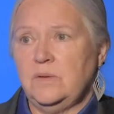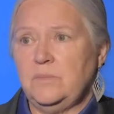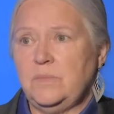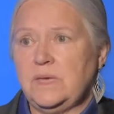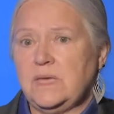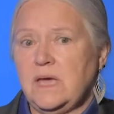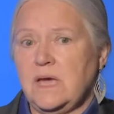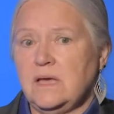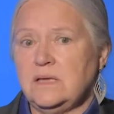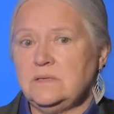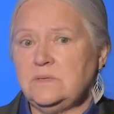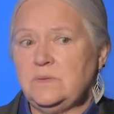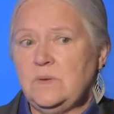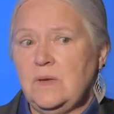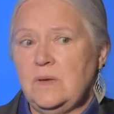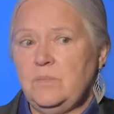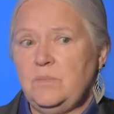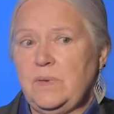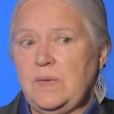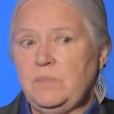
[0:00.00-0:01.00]
because
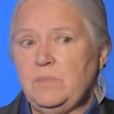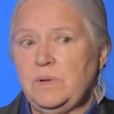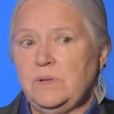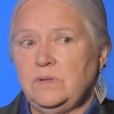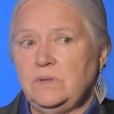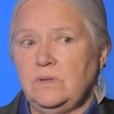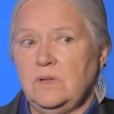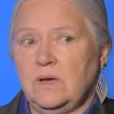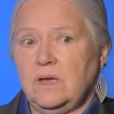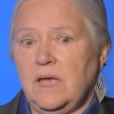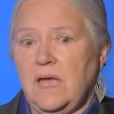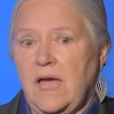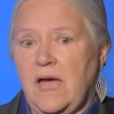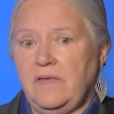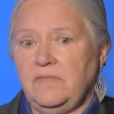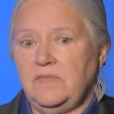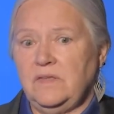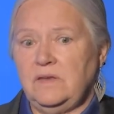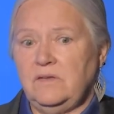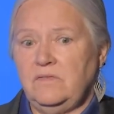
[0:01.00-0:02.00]
people look
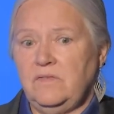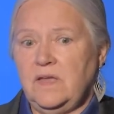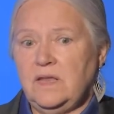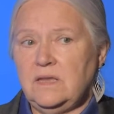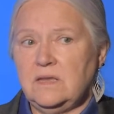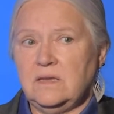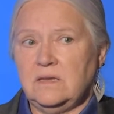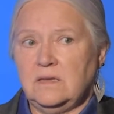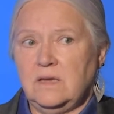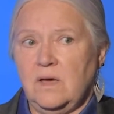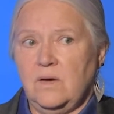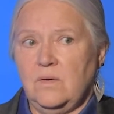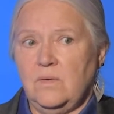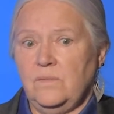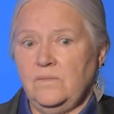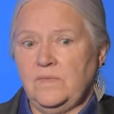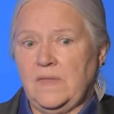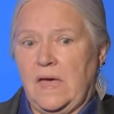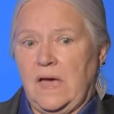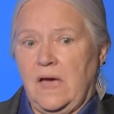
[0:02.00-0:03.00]
at the defendant and go,
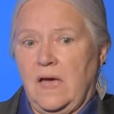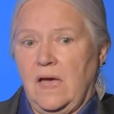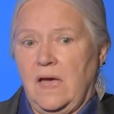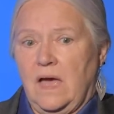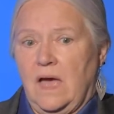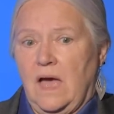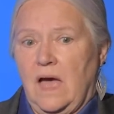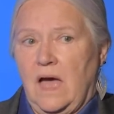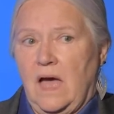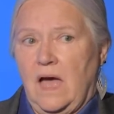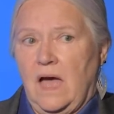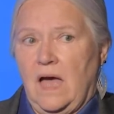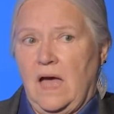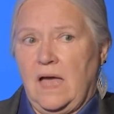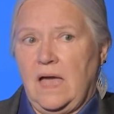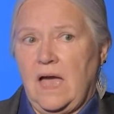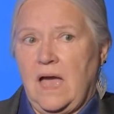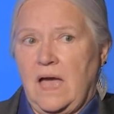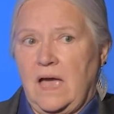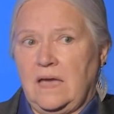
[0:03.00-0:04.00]

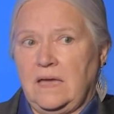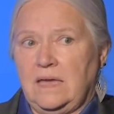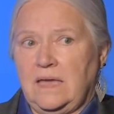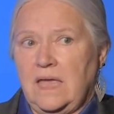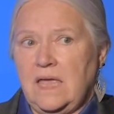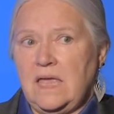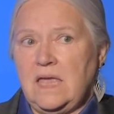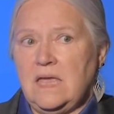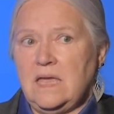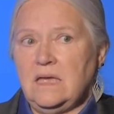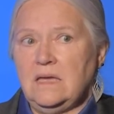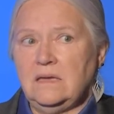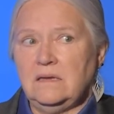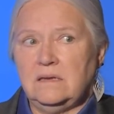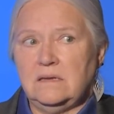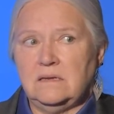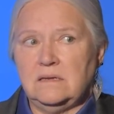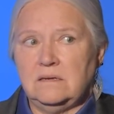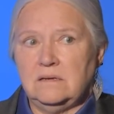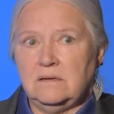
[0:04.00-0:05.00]
I can't
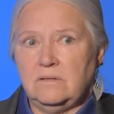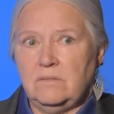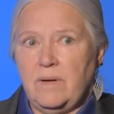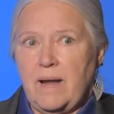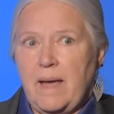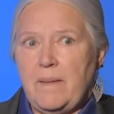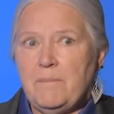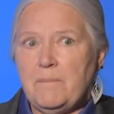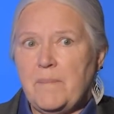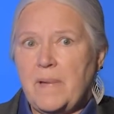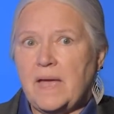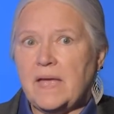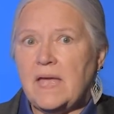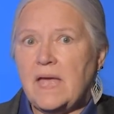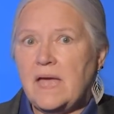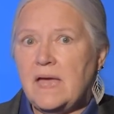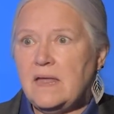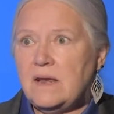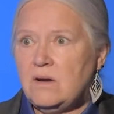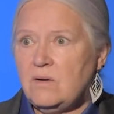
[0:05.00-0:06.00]
wrap my
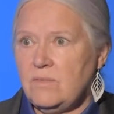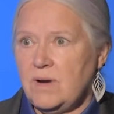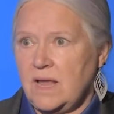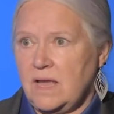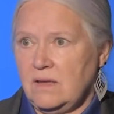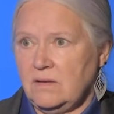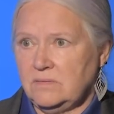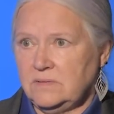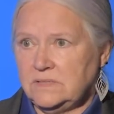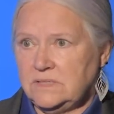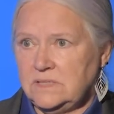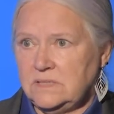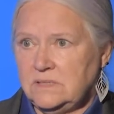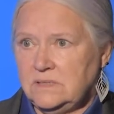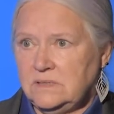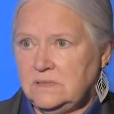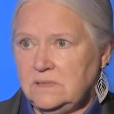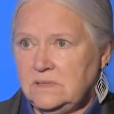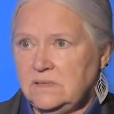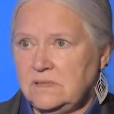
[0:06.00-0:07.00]
head around
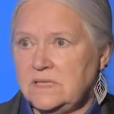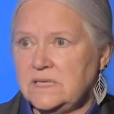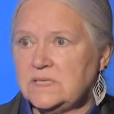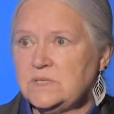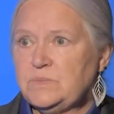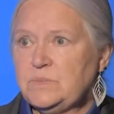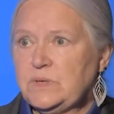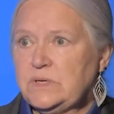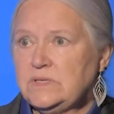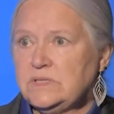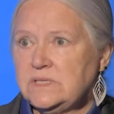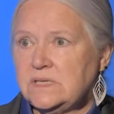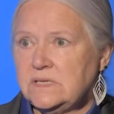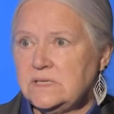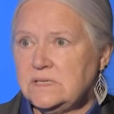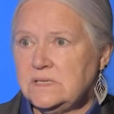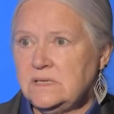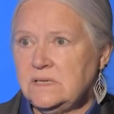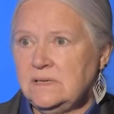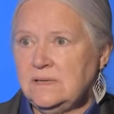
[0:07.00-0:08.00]
this
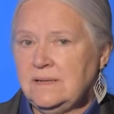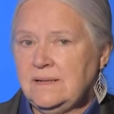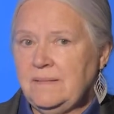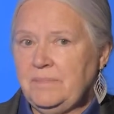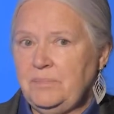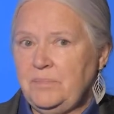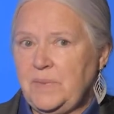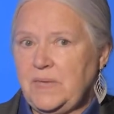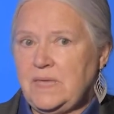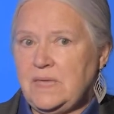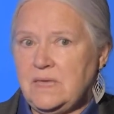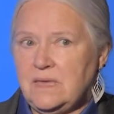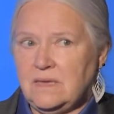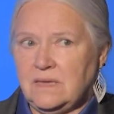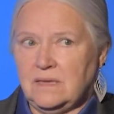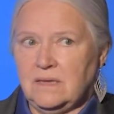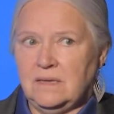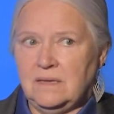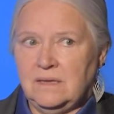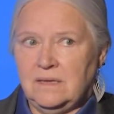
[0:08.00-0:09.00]
person
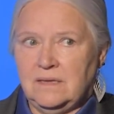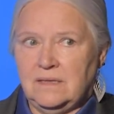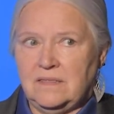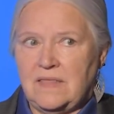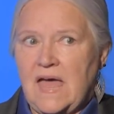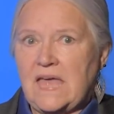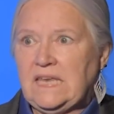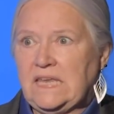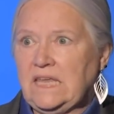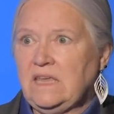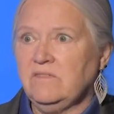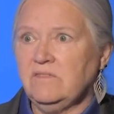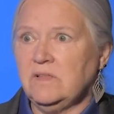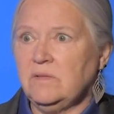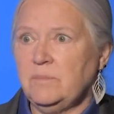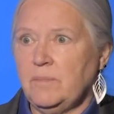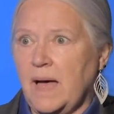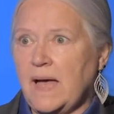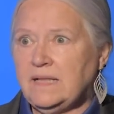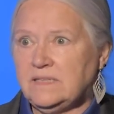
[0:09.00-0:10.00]
being that evil
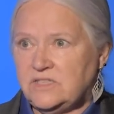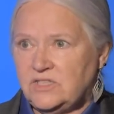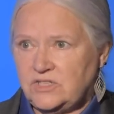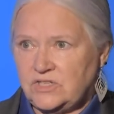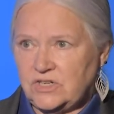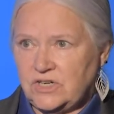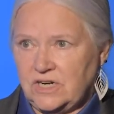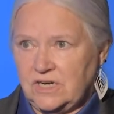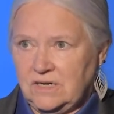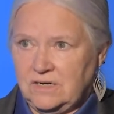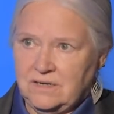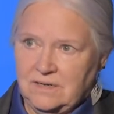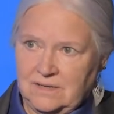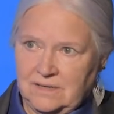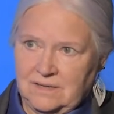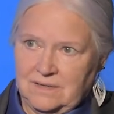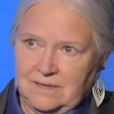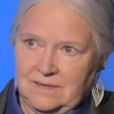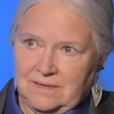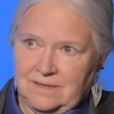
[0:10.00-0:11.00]
monster
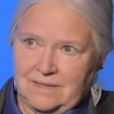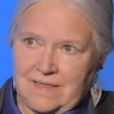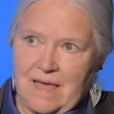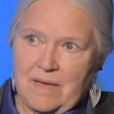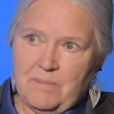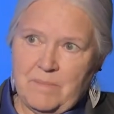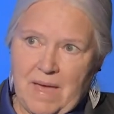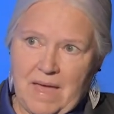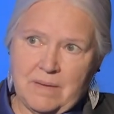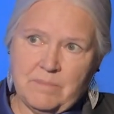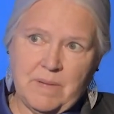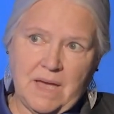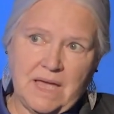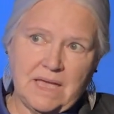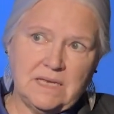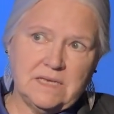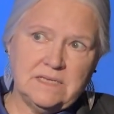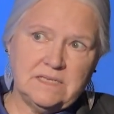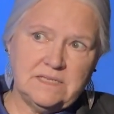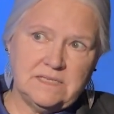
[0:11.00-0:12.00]
mm-hmm. that my
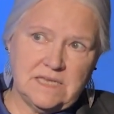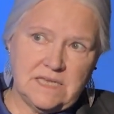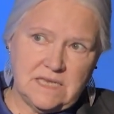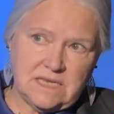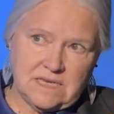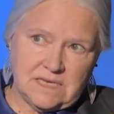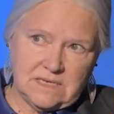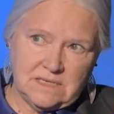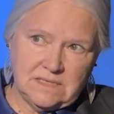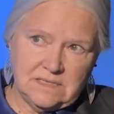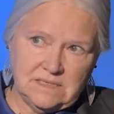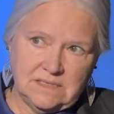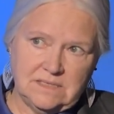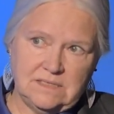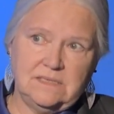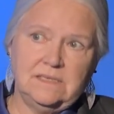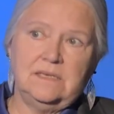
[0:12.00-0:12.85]
mind sees